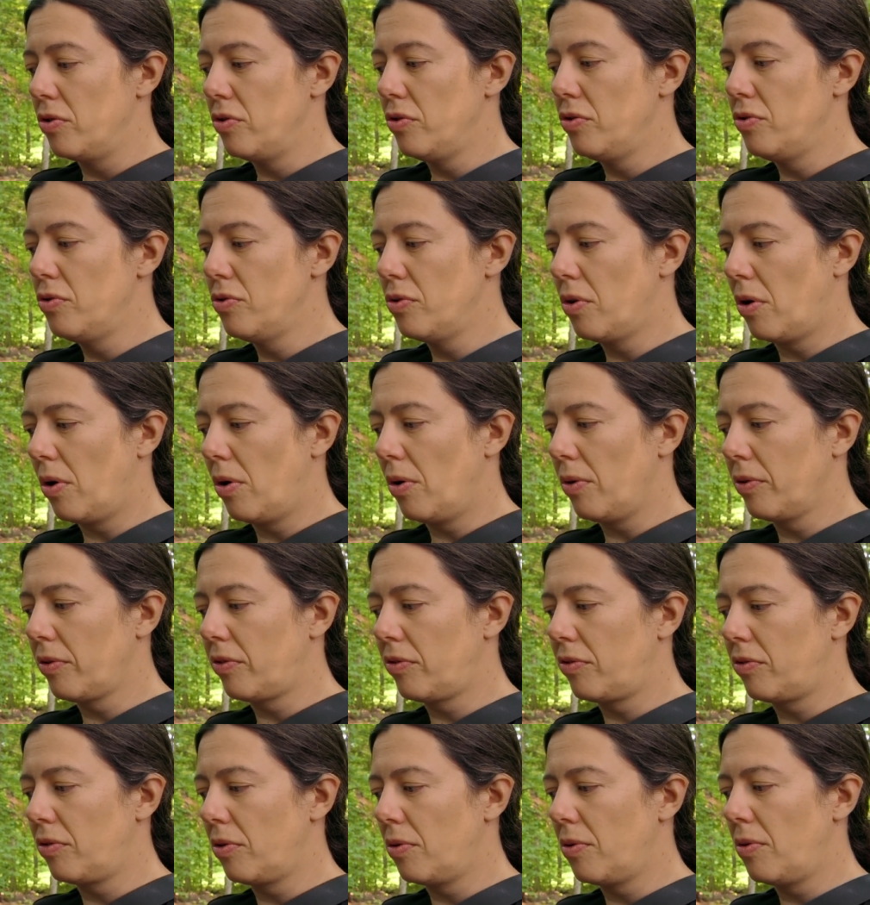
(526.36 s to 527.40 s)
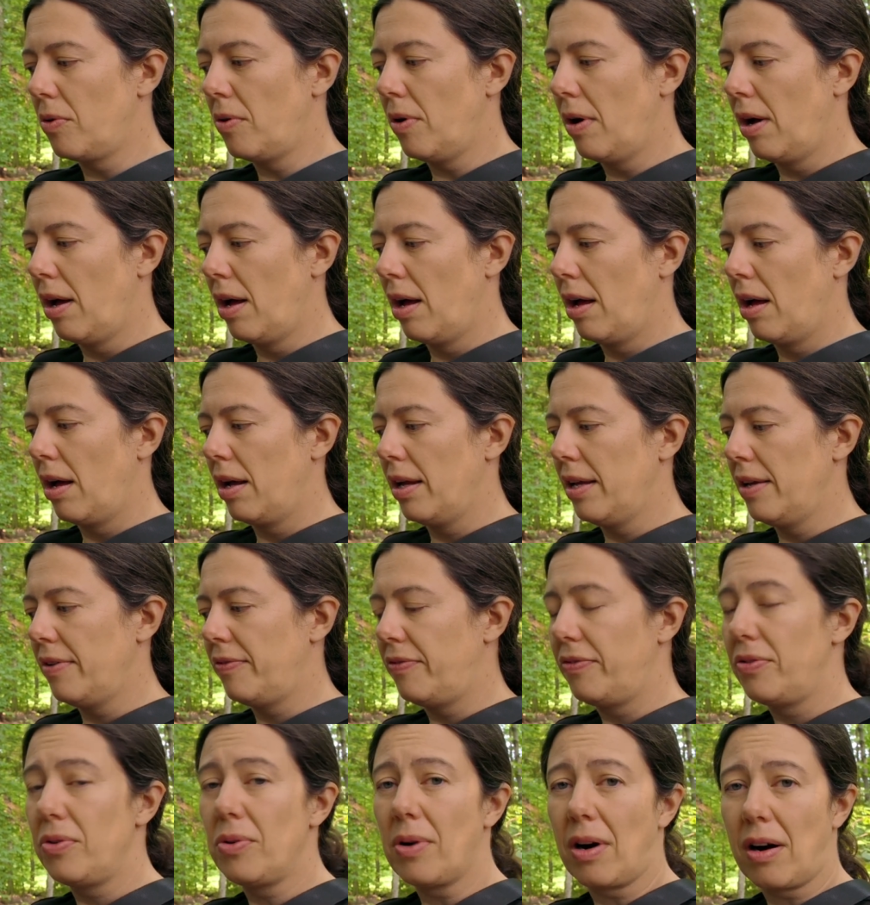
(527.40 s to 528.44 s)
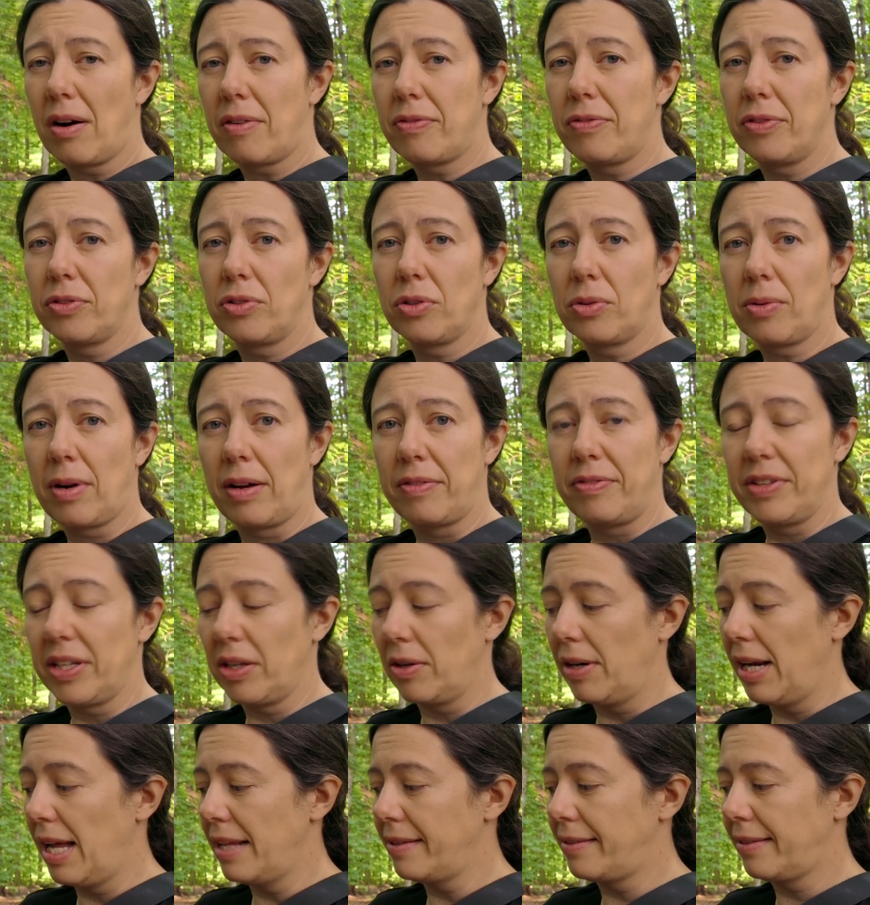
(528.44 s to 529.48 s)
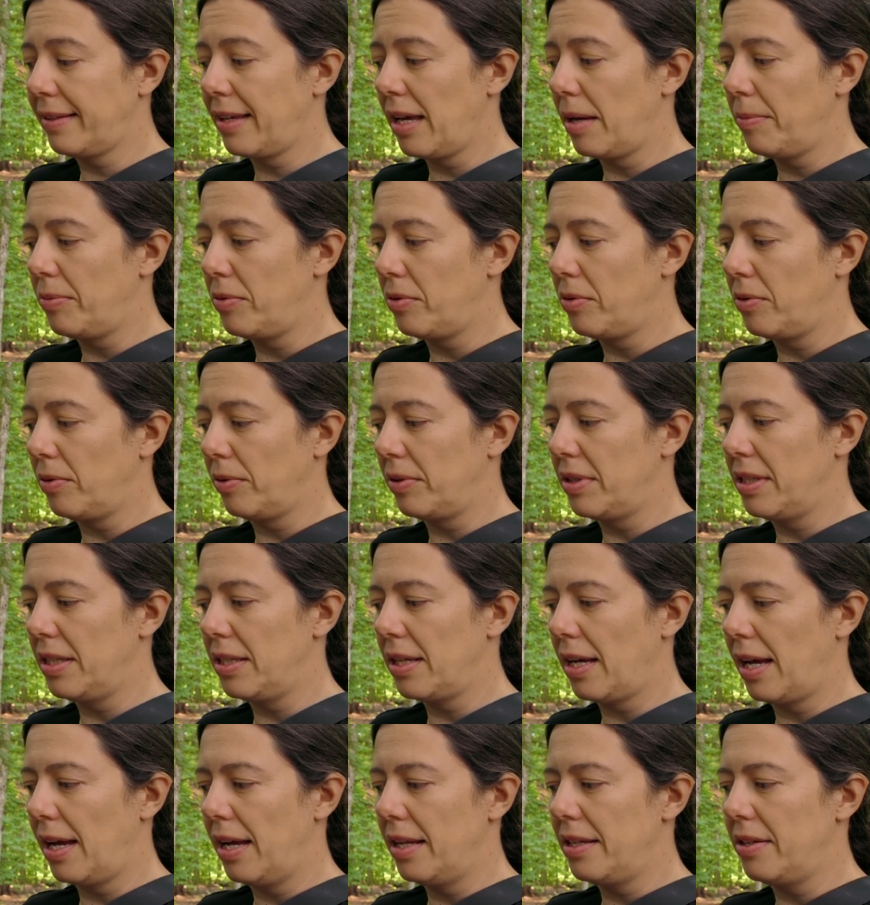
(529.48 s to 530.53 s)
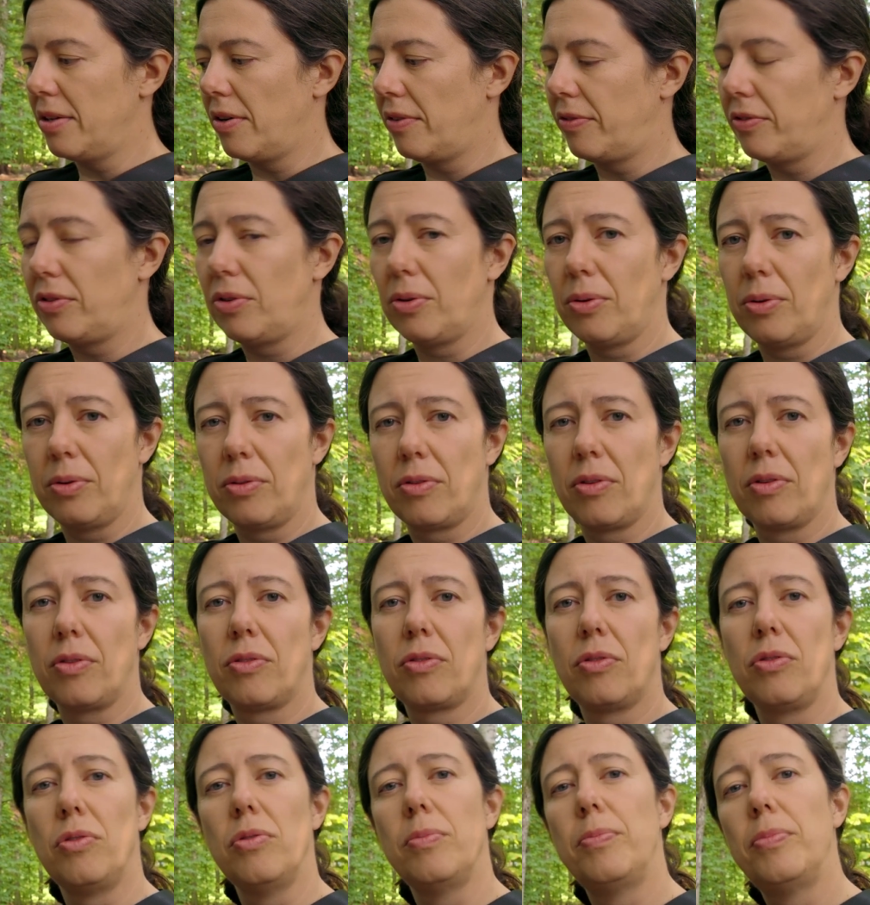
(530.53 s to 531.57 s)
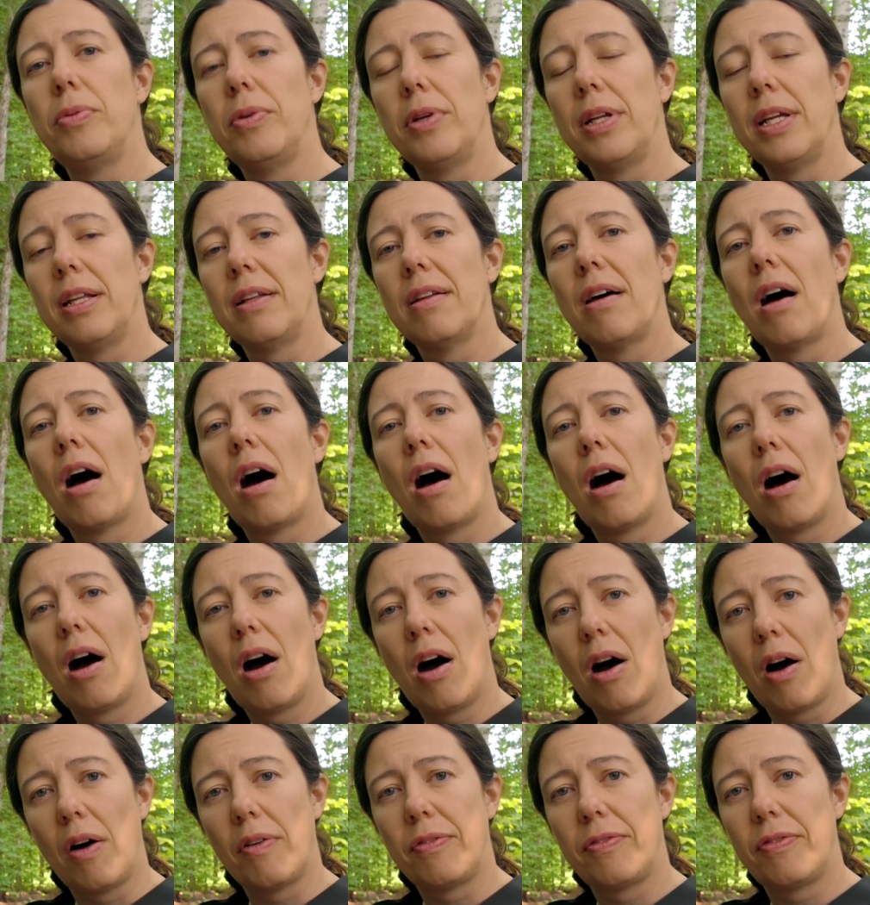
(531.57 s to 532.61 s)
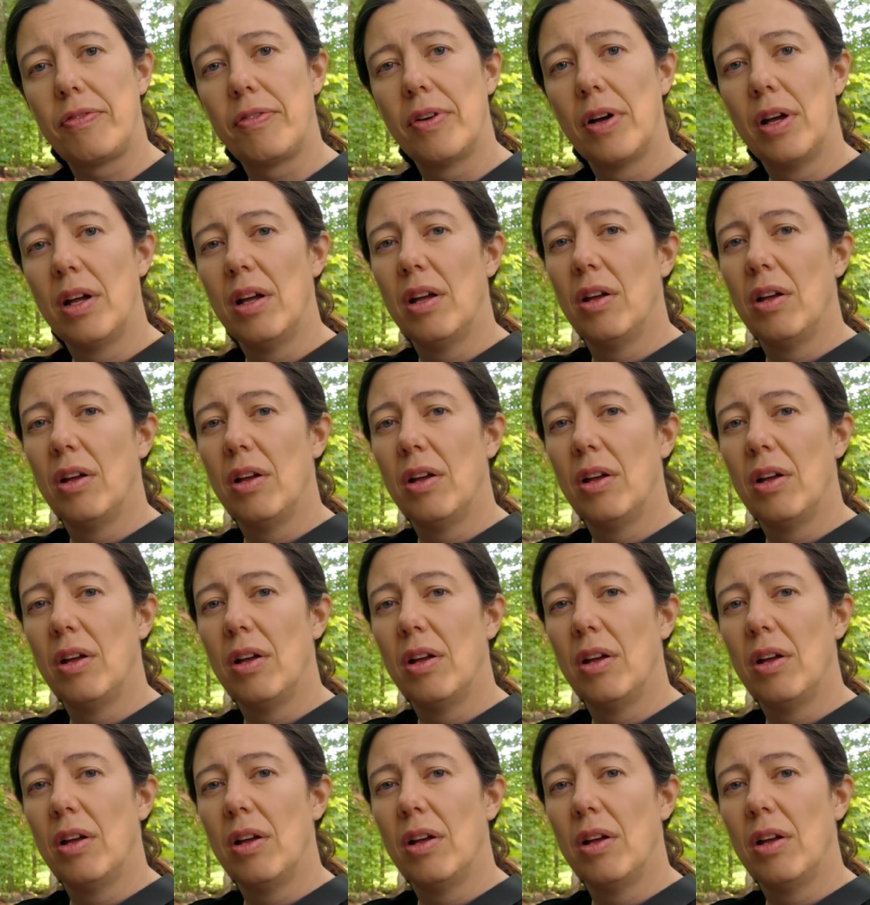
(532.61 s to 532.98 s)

you also, if you are photographing a landscape, you don't need any of those, so you put it off.